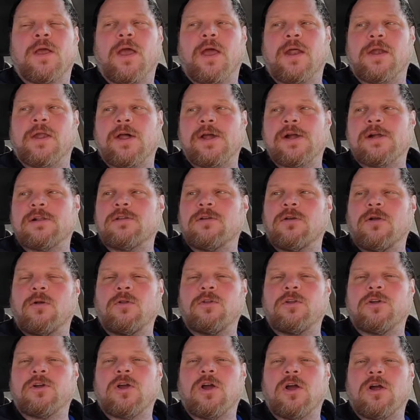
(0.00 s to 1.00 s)
and like the
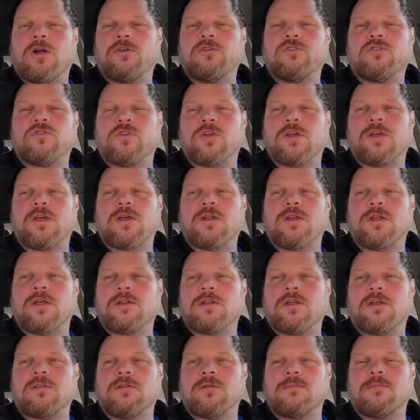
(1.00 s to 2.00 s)
older cars did,
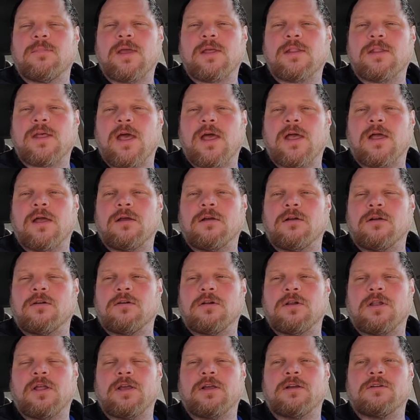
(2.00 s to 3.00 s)
it doesn't make that
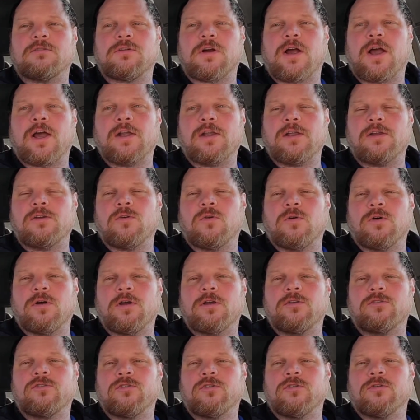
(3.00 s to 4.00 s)
like grinding
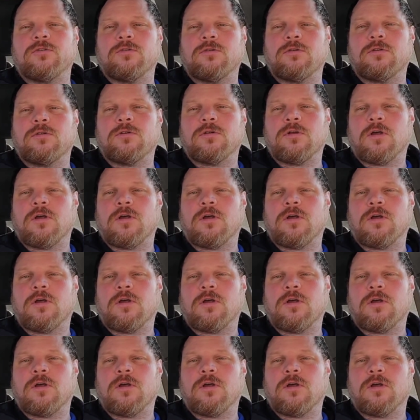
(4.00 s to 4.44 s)
noise or